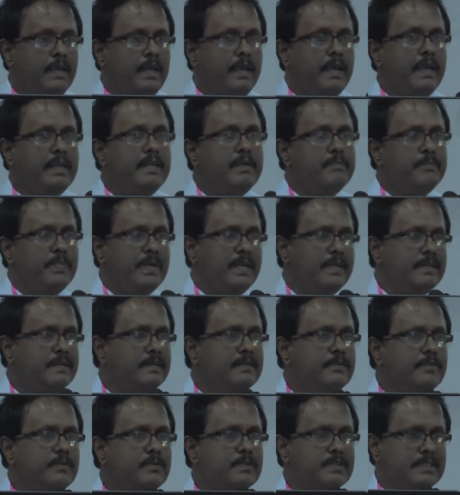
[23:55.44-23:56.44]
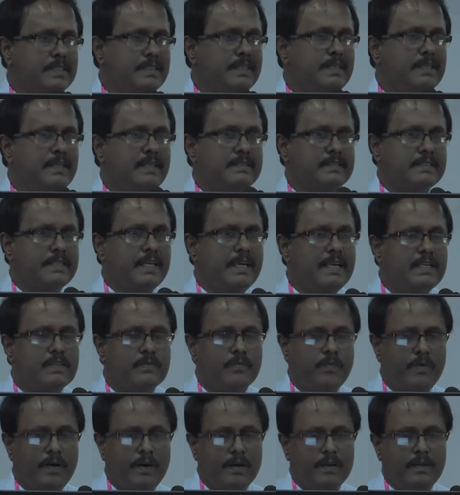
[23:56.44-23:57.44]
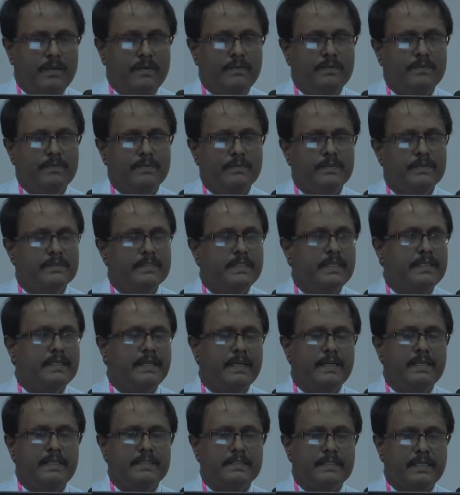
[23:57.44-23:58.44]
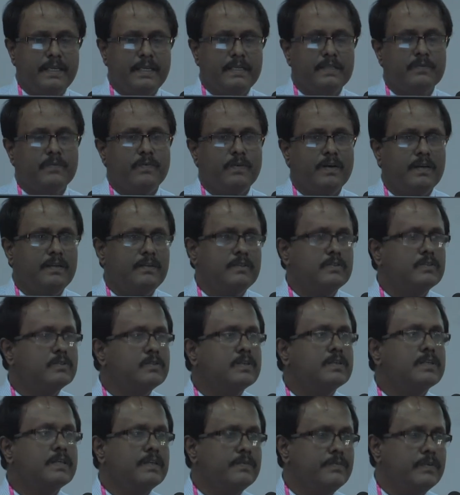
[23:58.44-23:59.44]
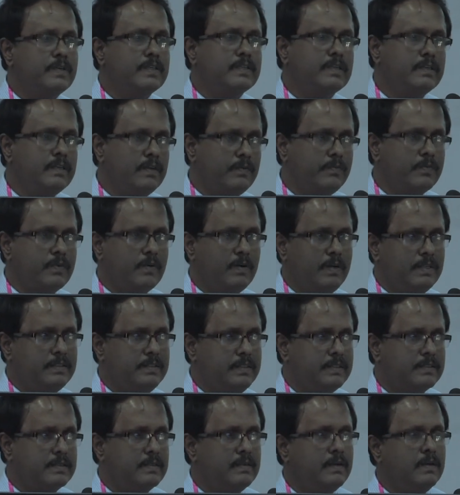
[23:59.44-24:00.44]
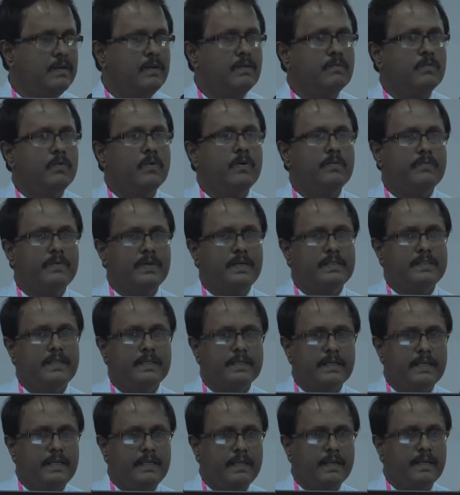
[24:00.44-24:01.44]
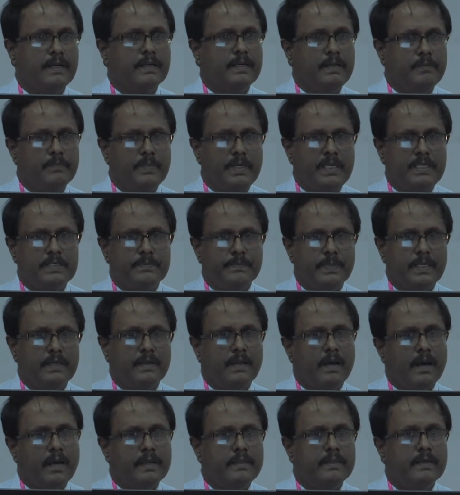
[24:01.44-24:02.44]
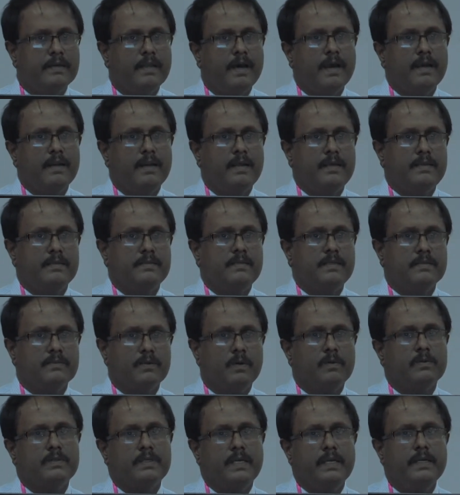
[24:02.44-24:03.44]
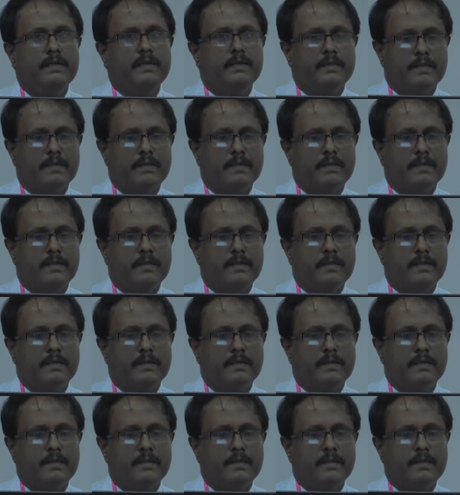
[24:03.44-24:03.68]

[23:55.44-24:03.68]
any patient you see at stage 5, CKD stage 5, should refer to nephrologist for further renal replacement, either dialysis or kidney